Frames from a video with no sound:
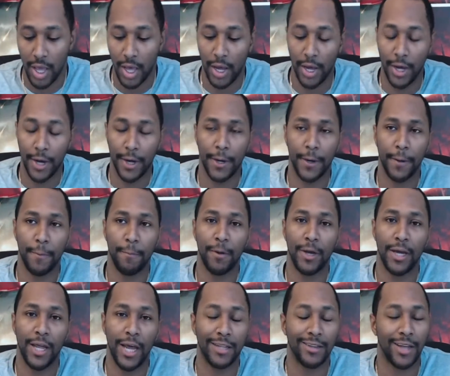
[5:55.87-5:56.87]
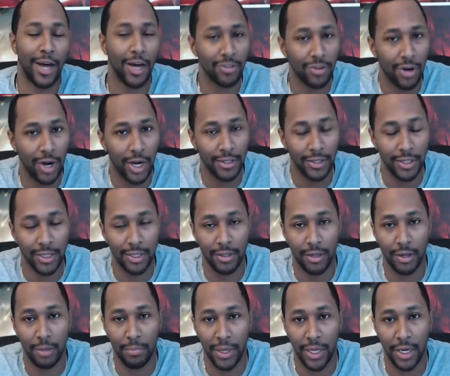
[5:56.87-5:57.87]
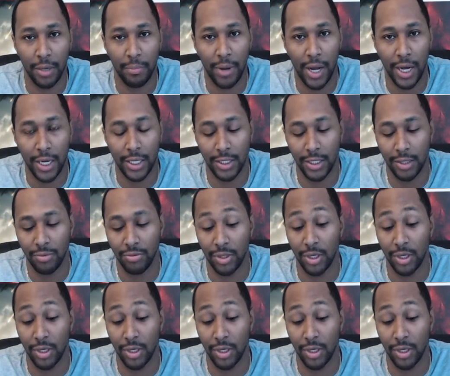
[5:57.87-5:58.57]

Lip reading: It has Oscar Isaac as playing Apocalypse,